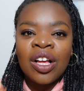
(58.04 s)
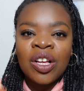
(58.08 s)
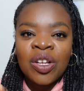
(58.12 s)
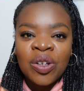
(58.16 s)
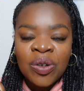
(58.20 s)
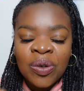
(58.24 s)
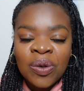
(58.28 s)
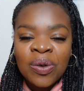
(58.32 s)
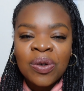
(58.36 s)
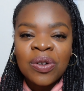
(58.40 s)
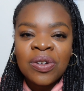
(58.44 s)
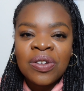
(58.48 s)

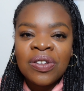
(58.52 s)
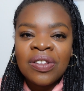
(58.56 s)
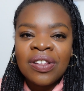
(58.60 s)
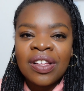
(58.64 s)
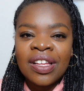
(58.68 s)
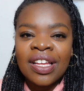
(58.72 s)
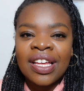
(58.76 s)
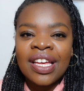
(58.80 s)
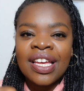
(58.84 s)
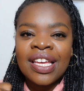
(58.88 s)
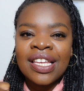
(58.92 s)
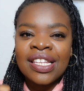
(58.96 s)

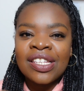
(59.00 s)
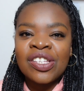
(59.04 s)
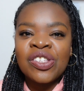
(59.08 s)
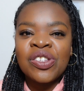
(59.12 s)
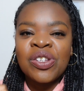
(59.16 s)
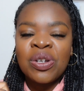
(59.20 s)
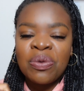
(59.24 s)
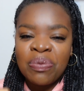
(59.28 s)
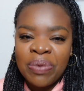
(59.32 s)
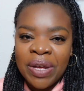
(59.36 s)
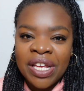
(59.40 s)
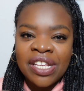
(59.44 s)
Google
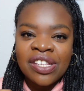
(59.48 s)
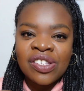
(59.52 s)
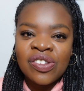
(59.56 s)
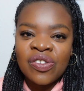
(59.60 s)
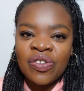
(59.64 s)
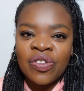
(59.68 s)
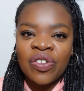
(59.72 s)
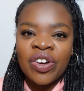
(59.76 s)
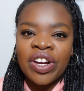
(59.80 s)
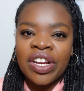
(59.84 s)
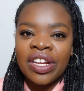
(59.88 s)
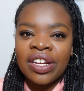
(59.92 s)
is your best
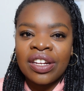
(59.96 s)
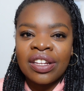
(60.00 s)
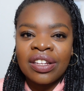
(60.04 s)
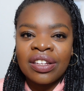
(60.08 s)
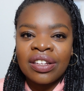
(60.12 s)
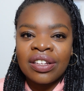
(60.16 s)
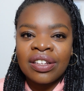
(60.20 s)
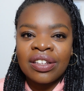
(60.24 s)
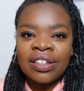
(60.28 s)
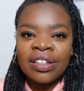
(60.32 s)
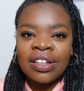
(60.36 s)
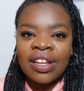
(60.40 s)
friend.
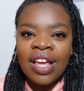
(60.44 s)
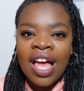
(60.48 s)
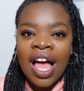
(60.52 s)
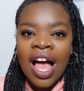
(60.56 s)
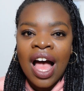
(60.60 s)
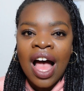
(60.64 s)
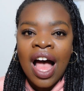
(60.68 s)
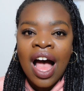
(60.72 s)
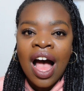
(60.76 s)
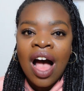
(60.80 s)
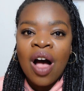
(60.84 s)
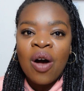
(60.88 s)

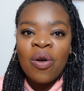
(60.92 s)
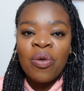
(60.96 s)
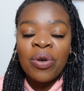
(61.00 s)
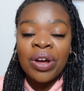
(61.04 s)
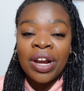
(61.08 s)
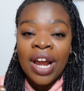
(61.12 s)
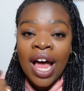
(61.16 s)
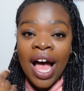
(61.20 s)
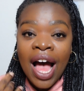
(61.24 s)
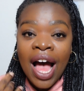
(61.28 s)
When